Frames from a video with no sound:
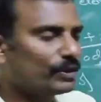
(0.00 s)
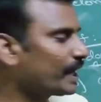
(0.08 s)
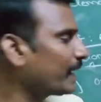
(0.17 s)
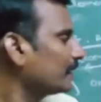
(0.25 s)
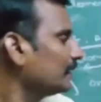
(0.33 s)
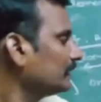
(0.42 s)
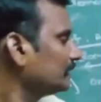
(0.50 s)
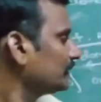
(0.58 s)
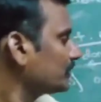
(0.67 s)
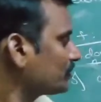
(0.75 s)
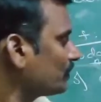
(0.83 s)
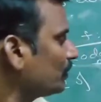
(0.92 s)

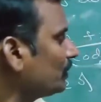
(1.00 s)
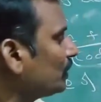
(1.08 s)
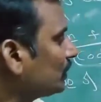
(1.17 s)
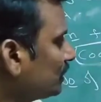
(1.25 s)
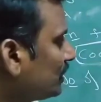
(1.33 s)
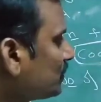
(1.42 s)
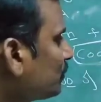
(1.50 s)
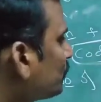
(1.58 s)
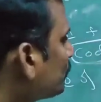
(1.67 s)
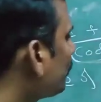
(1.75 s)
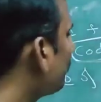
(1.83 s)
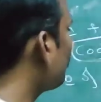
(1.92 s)
Okay. So just
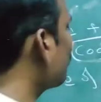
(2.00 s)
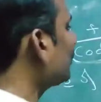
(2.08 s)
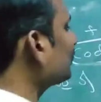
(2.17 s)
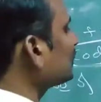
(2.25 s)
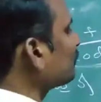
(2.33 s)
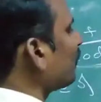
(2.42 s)
you should remember this